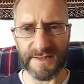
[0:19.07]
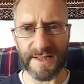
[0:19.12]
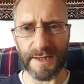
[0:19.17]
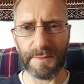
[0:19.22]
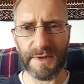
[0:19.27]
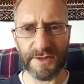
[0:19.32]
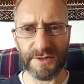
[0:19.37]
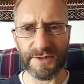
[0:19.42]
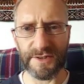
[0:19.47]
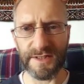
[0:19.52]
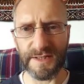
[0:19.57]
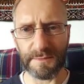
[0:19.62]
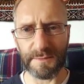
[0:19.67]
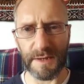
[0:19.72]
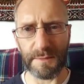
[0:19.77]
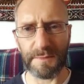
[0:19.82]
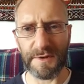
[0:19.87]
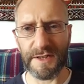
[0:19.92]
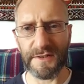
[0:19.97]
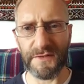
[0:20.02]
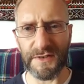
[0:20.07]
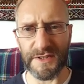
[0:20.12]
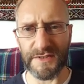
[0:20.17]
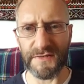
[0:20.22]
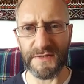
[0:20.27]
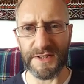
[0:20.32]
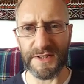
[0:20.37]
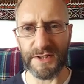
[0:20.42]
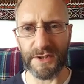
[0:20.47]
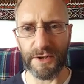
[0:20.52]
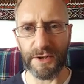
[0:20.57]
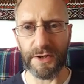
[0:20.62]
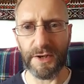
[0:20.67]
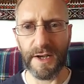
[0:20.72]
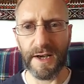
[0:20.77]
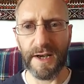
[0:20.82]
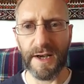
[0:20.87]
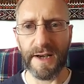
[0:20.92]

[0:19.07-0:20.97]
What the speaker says: as I mentioned in my previous video,